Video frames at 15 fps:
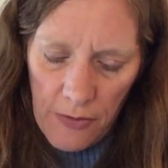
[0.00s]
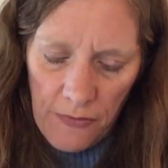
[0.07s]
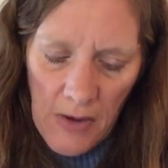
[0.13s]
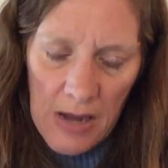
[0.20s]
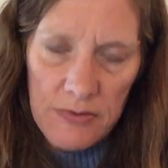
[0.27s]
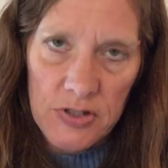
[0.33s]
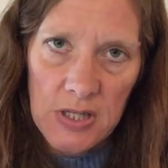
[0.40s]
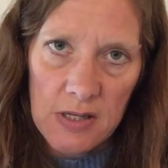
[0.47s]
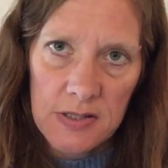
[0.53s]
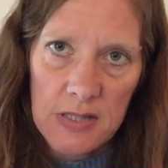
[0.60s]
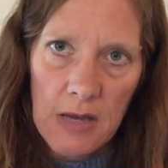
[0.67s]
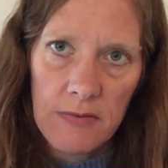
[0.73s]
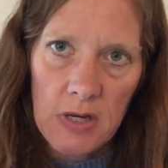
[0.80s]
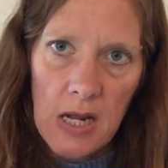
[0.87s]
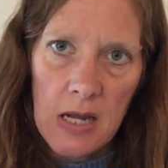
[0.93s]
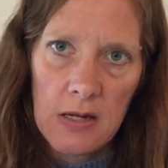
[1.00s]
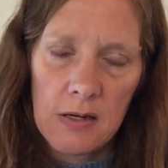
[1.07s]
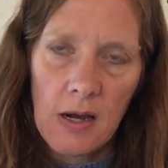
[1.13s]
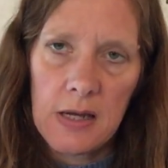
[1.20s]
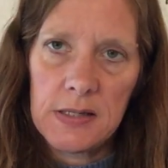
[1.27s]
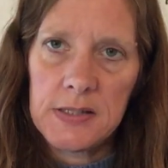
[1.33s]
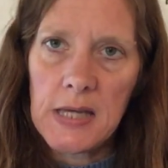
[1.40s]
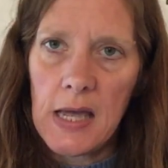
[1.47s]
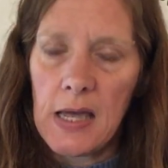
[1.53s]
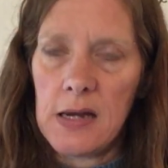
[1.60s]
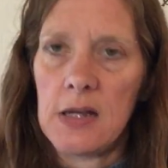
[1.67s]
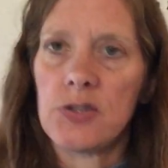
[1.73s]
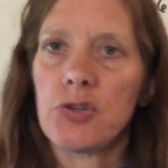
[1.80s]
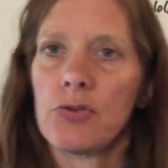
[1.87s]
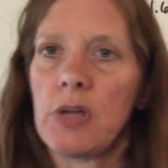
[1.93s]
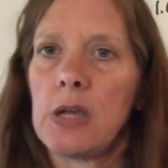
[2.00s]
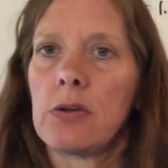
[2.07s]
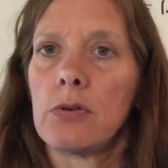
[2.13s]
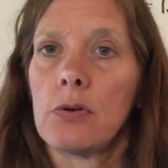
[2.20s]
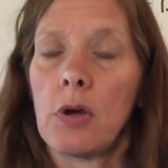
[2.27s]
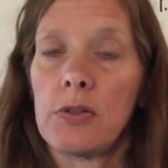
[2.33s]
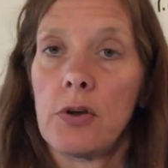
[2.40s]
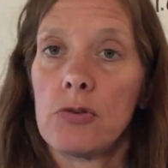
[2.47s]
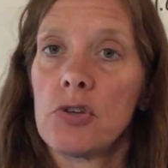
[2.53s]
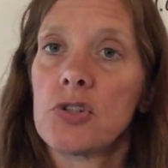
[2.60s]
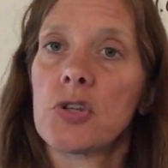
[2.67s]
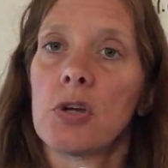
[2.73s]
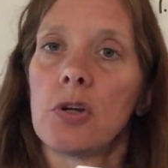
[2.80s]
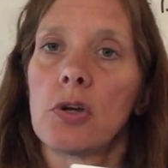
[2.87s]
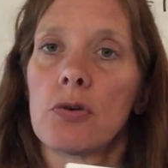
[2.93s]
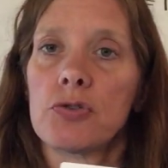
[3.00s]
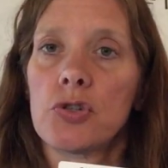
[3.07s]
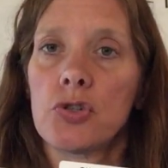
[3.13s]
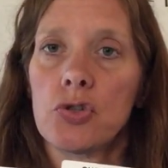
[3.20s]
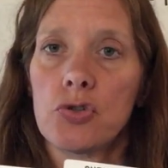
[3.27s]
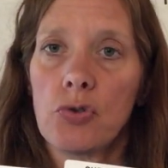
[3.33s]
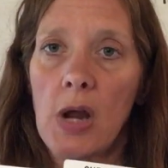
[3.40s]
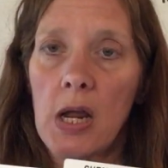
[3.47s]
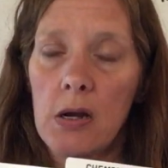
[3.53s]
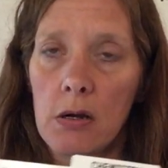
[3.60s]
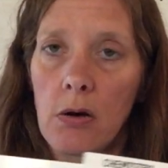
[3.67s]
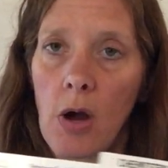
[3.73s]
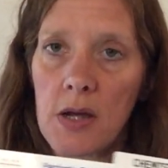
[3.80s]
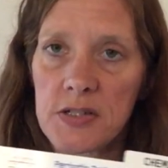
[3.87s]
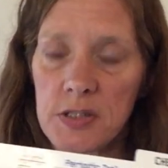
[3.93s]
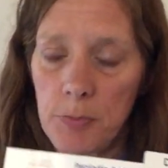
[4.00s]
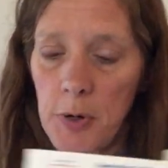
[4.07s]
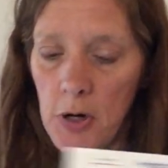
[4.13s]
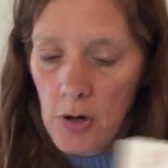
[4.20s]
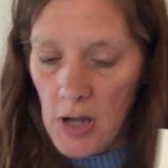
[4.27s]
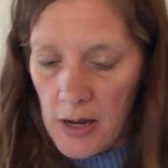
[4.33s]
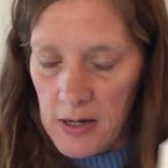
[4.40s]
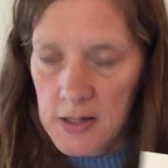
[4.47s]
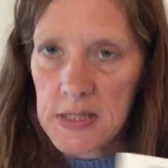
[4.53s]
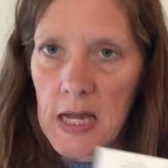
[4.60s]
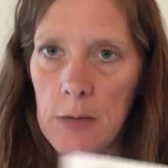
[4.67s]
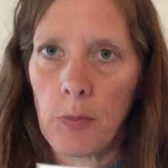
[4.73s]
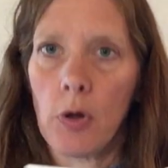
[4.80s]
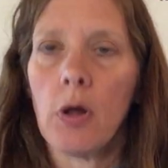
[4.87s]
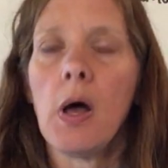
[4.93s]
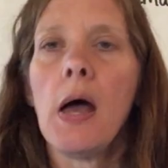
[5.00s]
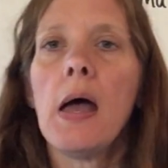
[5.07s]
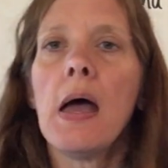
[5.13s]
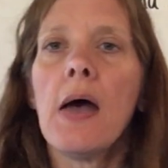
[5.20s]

five, six, seven, eight, nine, ten, And so they, they're just going to go straight across the periodic table.